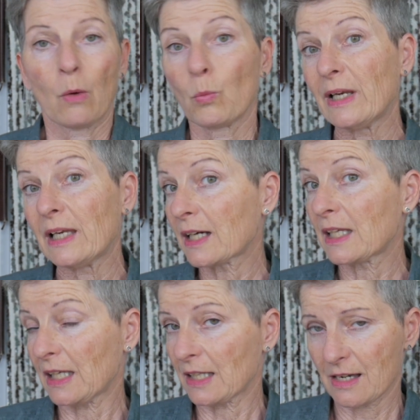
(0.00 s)
We're
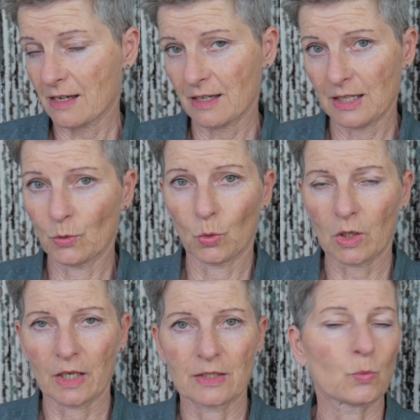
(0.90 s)
lucky in
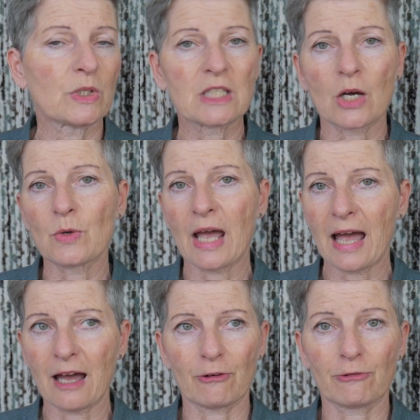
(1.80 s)
Auckland, we don't
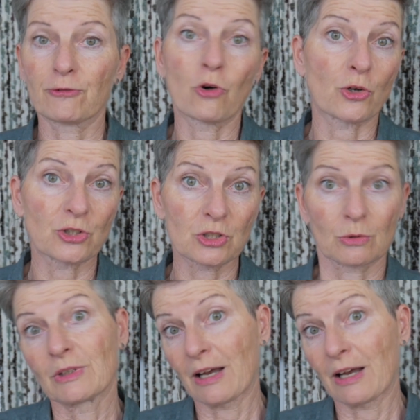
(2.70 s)
have frost,